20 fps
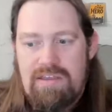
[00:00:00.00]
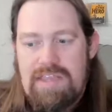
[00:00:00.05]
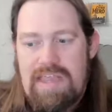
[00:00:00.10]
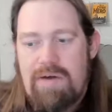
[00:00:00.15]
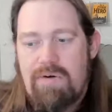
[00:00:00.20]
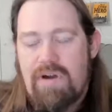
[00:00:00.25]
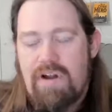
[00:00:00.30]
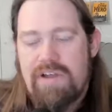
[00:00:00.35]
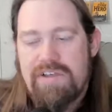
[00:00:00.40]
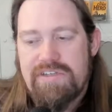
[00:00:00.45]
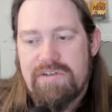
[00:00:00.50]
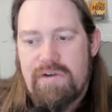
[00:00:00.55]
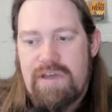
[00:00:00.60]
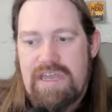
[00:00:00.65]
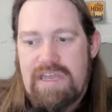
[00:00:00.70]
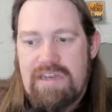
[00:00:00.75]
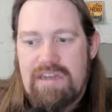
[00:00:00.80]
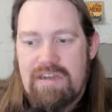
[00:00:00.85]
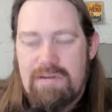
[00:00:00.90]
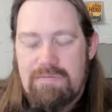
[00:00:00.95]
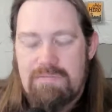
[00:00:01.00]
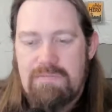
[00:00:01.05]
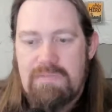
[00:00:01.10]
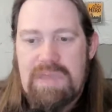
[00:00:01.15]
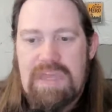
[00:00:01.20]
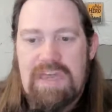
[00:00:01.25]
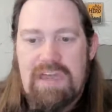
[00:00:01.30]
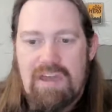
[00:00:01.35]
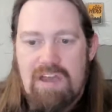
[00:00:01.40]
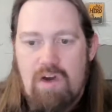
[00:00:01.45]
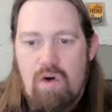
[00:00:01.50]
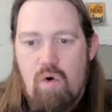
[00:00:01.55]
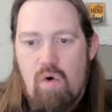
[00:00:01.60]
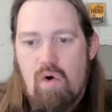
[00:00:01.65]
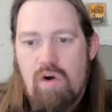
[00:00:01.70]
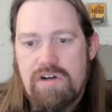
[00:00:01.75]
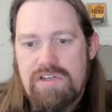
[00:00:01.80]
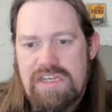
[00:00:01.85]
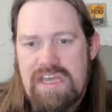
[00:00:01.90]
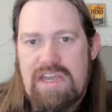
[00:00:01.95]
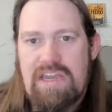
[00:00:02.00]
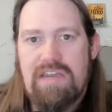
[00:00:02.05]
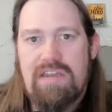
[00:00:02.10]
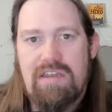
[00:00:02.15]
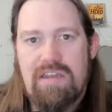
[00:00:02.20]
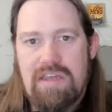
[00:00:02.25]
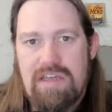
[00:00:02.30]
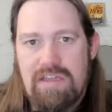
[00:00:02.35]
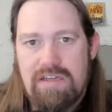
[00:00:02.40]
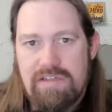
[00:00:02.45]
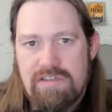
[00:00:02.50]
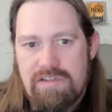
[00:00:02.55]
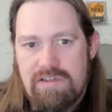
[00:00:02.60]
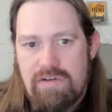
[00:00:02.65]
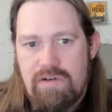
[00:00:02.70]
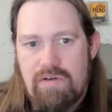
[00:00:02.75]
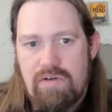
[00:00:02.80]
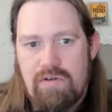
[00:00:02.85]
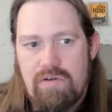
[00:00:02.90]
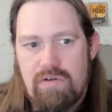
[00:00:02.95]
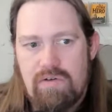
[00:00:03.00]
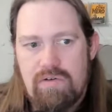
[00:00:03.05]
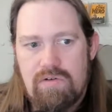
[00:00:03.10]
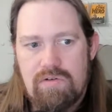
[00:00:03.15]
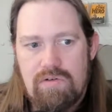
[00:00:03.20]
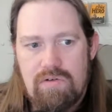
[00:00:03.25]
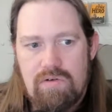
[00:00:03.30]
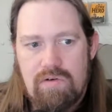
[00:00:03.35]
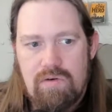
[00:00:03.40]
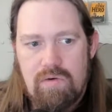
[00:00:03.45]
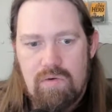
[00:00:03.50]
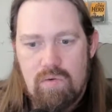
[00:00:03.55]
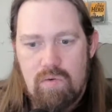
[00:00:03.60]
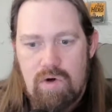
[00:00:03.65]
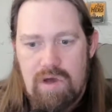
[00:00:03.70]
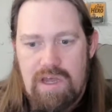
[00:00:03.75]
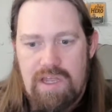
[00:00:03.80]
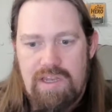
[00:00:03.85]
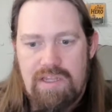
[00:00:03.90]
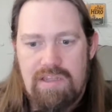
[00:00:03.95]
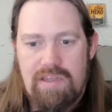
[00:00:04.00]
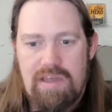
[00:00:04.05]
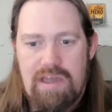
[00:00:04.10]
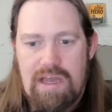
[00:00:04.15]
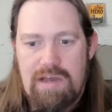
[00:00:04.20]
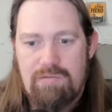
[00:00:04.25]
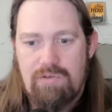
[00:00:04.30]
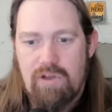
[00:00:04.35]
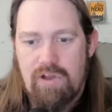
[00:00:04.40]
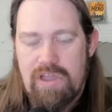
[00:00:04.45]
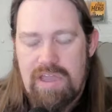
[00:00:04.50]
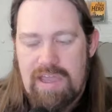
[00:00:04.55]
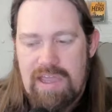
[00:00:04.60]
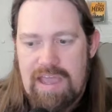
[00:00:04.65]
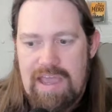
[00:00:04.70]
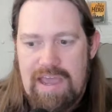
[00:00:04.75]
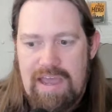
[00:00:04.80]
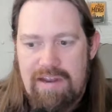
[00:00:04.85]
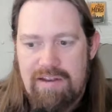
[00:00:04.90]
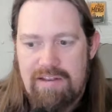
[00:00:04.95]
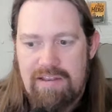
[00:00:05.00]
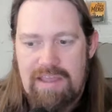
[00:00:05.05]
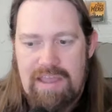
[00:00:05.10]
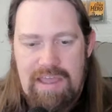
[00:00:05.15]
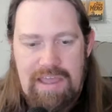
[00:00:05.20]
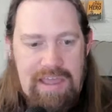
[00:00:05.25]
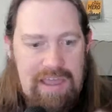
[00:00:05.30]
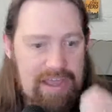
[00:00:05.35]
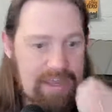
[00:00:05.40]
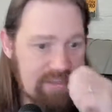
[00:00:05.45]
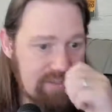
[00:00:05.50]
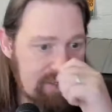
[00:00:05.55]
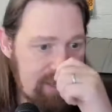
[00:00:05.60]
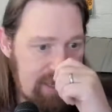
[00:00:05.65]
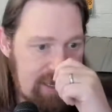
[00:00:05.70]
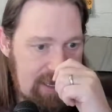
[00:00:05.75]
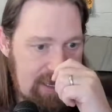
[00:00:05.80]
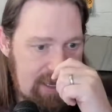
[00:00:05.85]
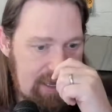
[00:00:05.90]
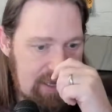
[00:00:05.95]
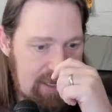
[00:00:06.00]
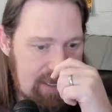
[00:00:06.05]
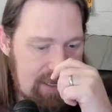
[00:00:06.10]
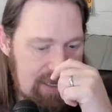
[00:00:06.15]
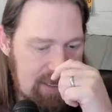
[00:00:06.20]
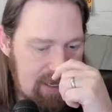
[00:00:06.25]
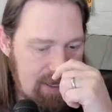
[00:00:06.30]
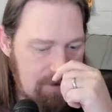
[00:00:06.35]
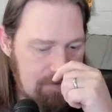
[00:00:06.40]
That would also end up being a core tenet into what I'm looking at as a